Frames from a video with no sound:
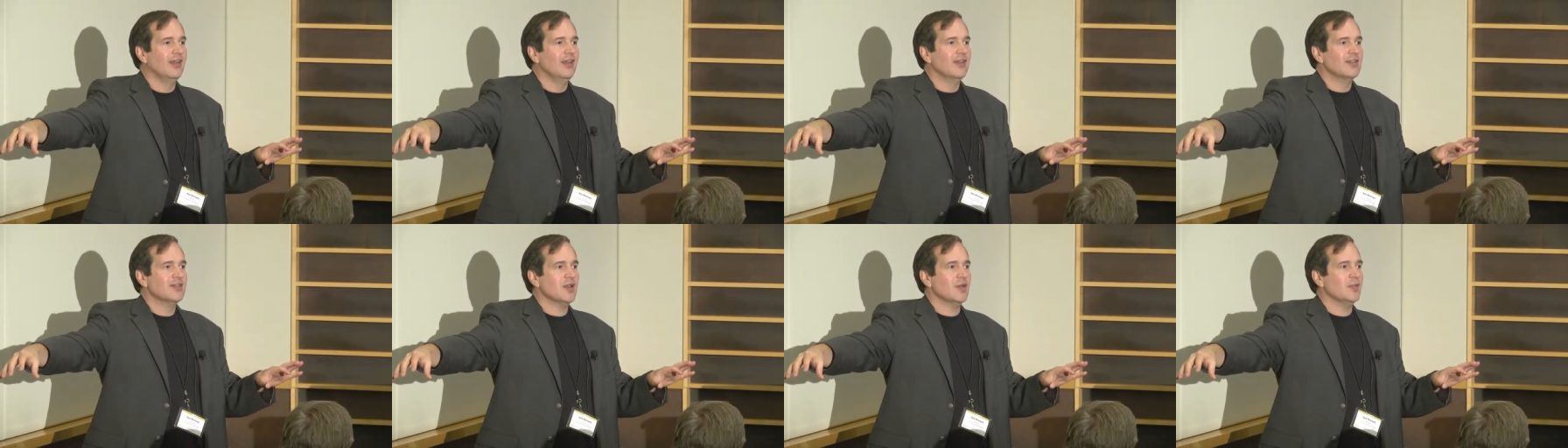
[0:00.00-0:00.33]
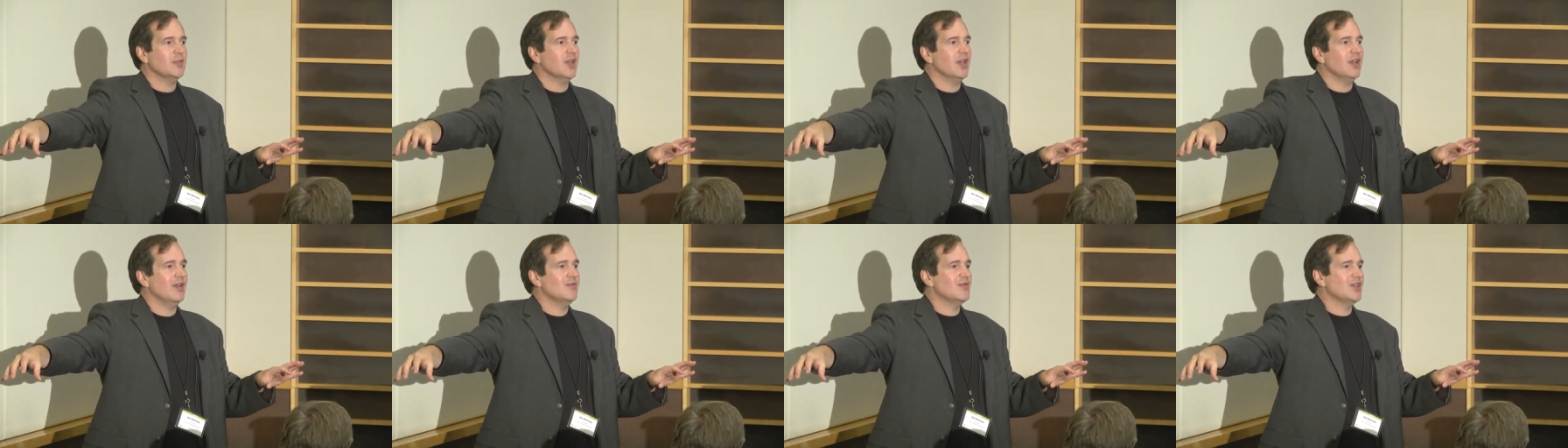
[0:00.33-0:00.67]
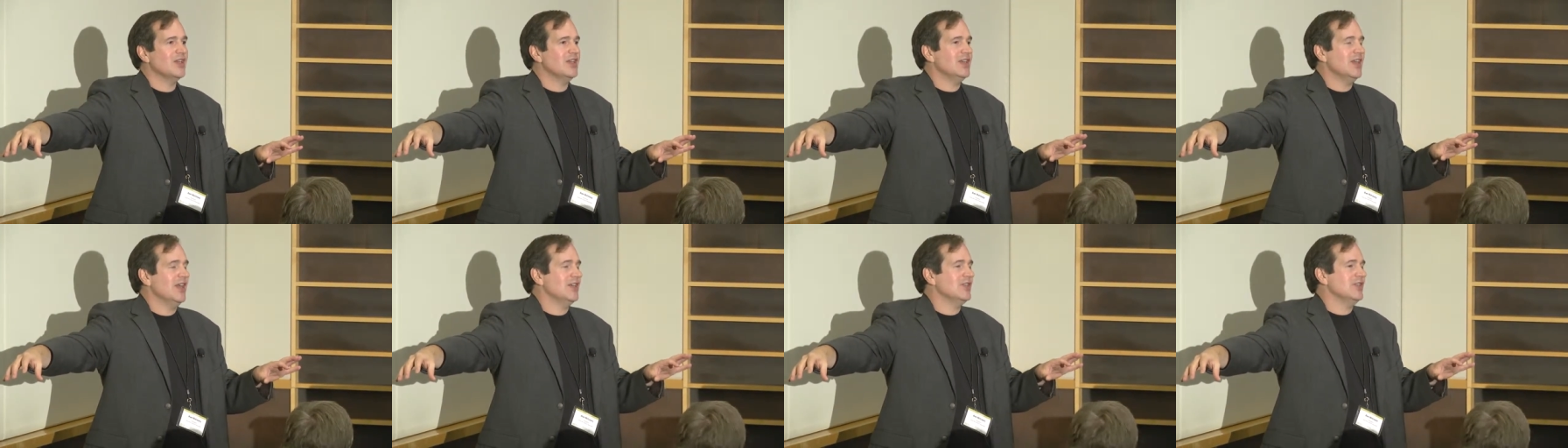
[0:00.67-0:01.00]
sometimes
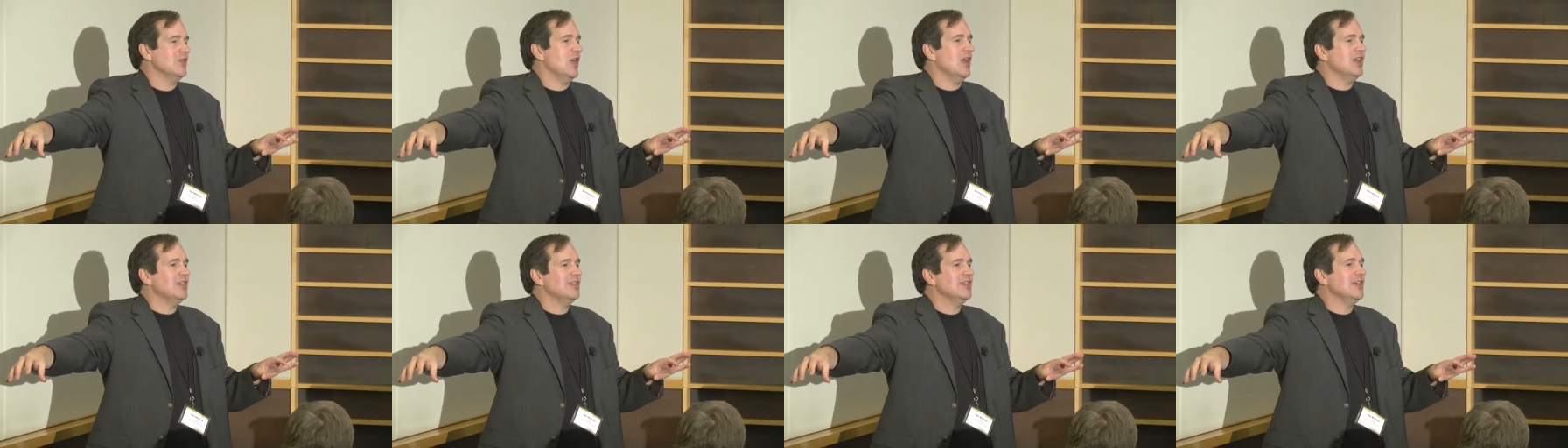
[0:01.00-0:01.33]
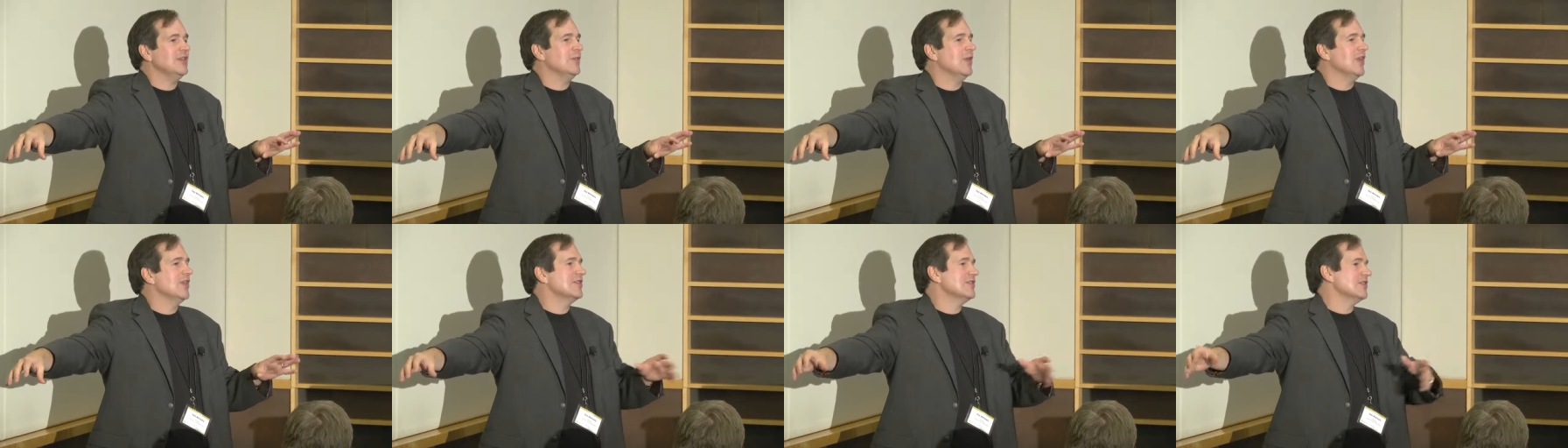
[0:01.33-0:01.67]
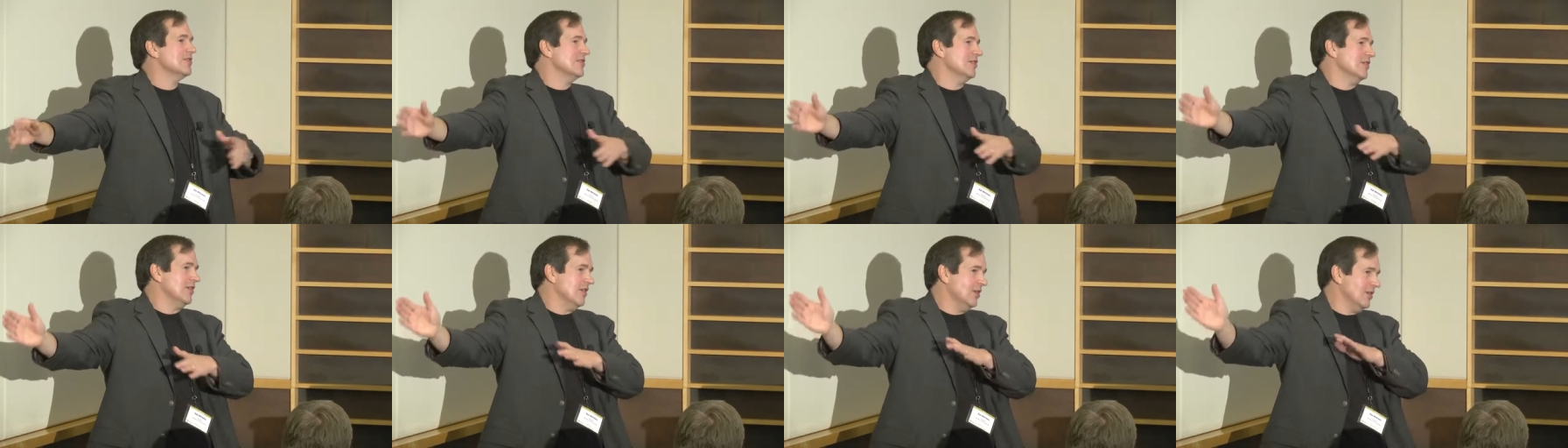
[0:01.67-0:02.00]
it takes you 18 months
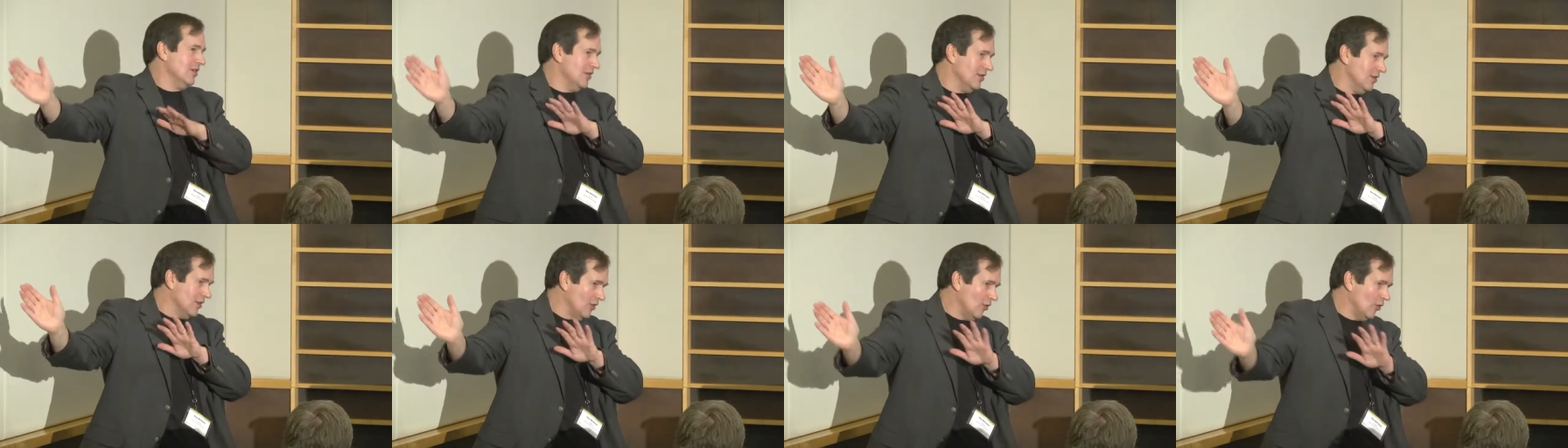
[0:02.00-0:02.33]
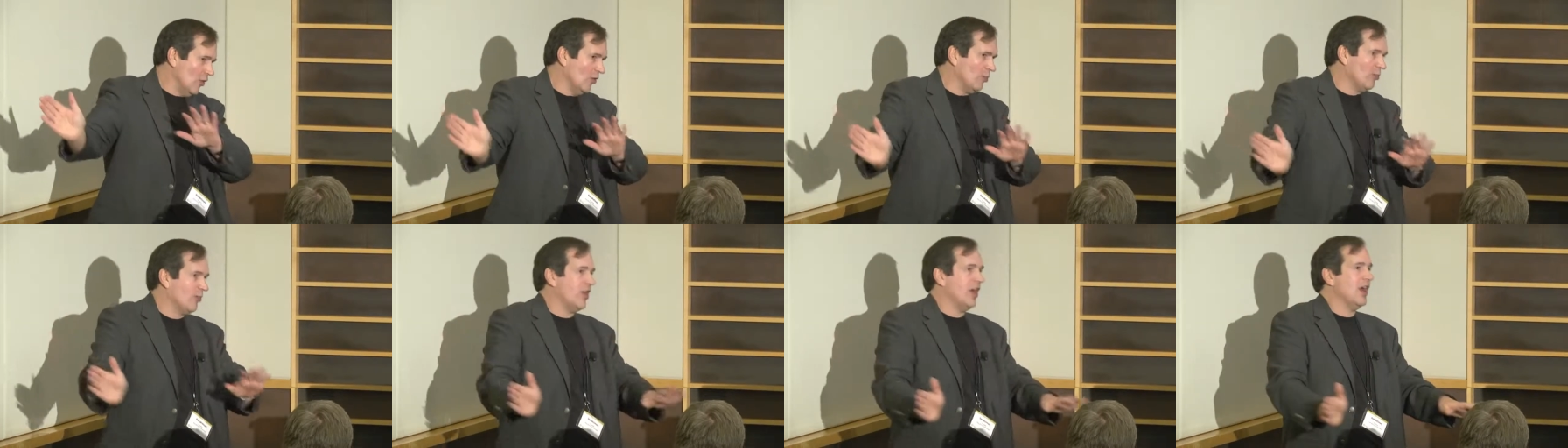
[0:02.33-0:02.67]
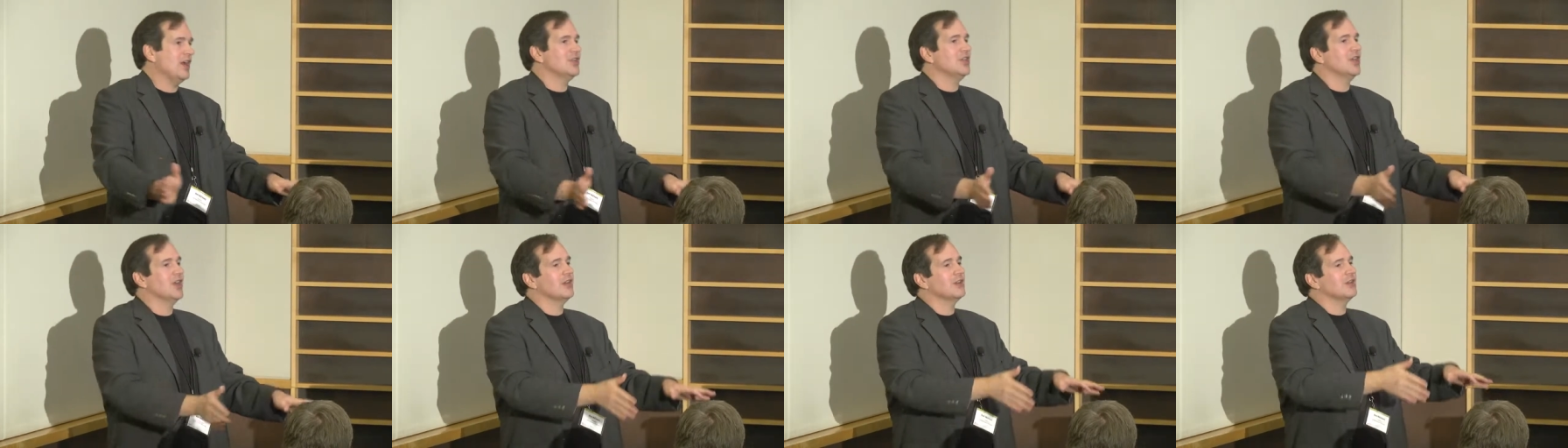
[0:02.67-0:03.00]
to get a whole
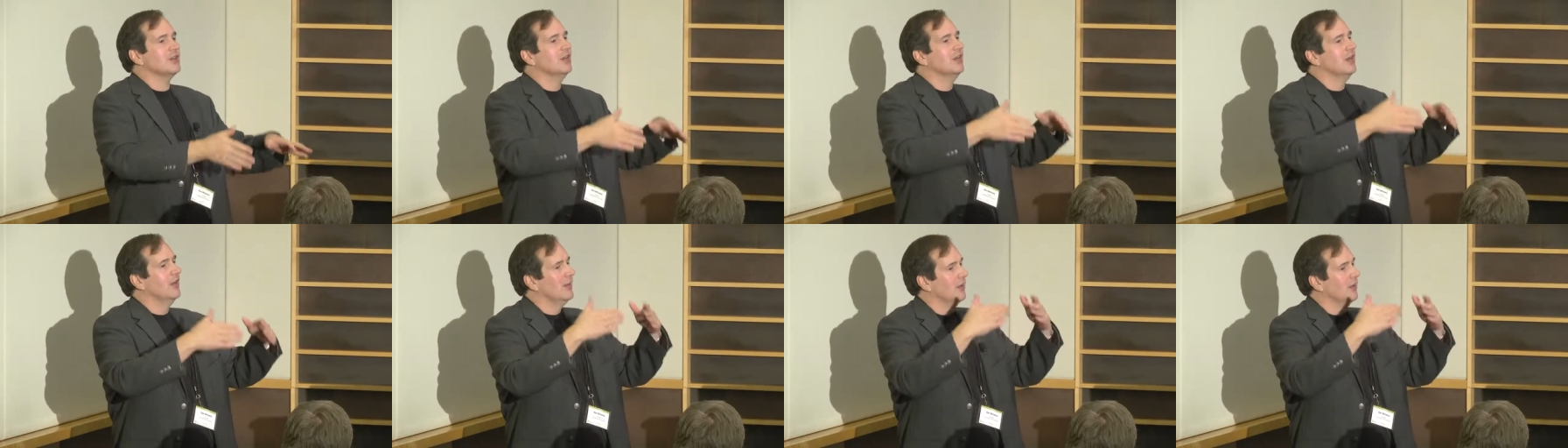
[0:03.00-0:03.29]
project,